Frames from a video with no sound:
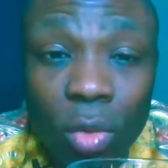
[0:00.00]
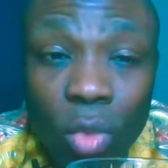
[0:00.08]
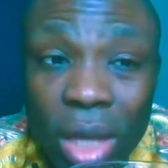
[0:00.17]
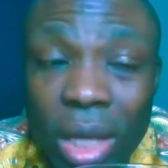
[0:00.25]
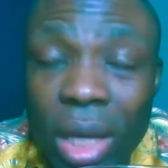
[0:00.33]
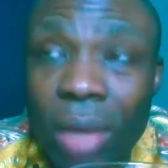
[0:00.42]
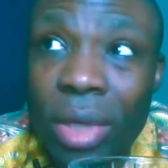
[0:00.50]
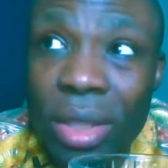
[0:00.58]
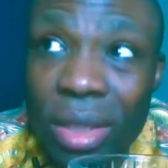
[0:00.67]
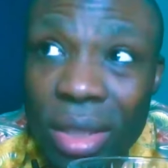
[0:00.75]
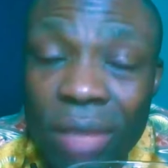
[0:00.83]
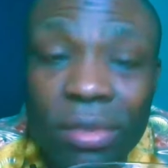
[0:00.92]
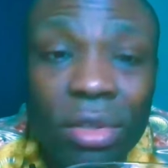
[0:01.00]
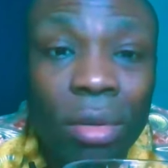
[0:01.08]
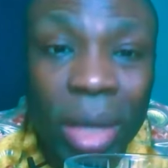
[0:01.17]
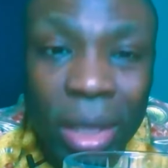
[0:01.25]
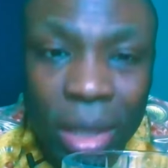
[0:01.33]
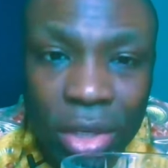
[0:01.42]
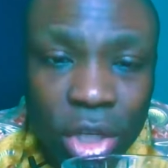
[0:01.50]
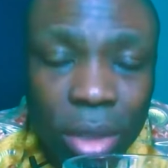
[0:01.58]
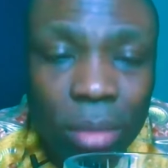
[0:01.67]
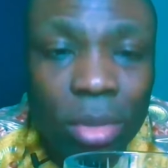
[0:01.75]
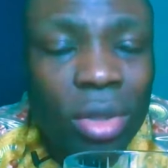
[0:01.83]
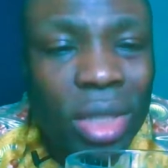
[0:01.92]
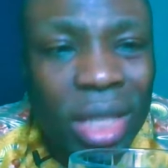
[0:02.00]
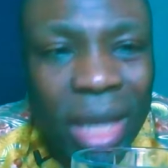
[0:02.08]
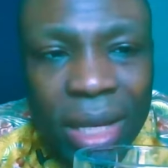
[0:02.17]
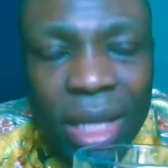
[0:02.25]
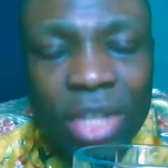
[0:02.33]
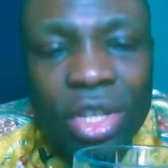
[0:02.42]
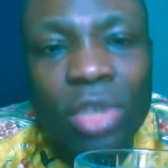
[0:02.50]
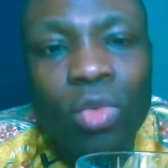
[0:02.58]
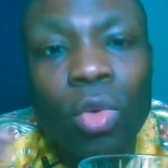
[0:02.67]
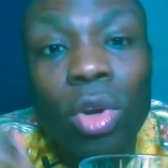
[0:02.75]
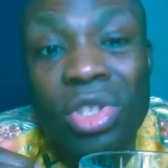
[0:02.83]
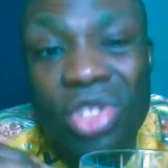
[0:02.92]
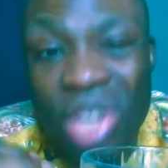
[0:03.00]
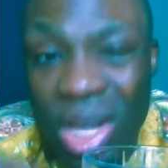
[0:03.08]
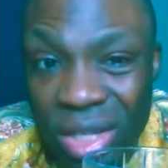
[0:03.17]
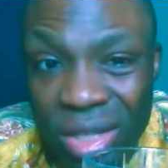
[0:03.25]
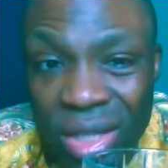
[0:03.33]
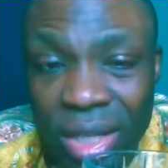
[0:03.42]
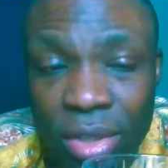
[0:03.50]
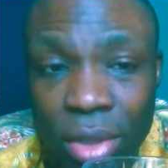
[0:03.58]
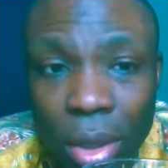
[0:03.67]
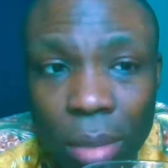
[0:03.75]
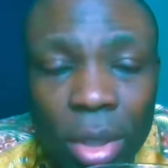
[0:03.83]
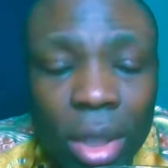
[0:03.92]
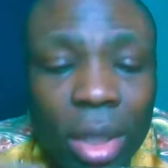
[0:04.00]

where you can receive some energy, because the energy is what charges this up.